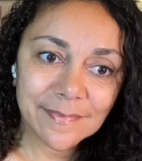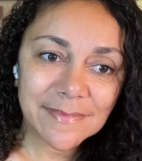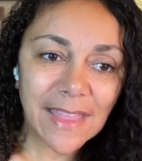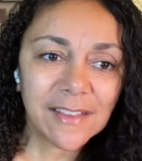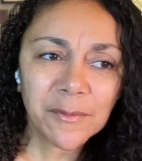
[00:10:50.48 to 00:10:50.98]

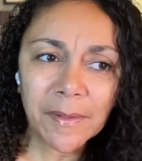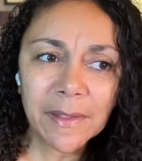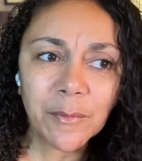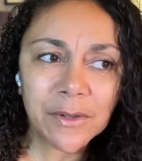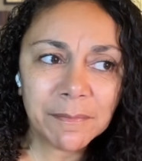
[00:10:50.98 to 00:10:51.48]
That's probably
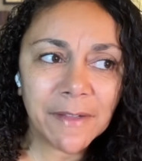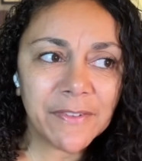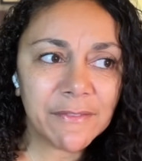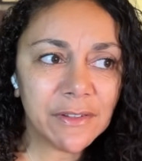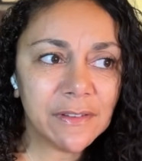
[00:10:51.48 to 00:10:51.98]
one of my
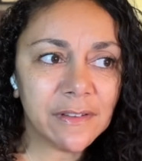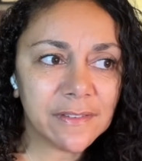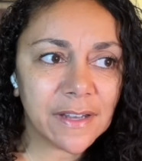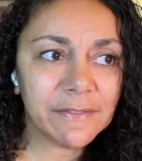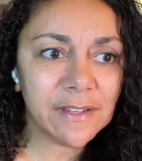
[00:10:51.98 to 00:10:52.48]
favorite looks
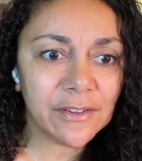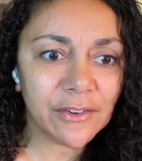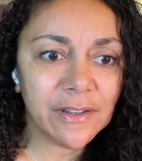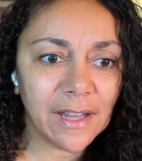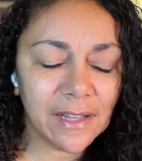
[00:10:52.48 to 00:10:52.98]
that I've seen her
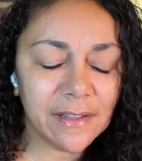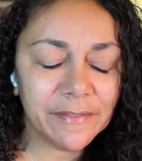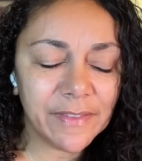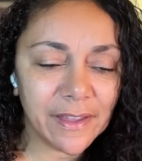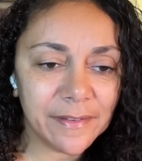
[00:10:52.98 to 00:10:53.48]
in. I love
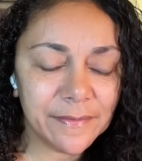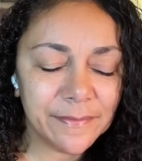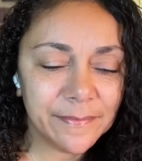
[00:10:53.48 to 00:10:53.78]
that.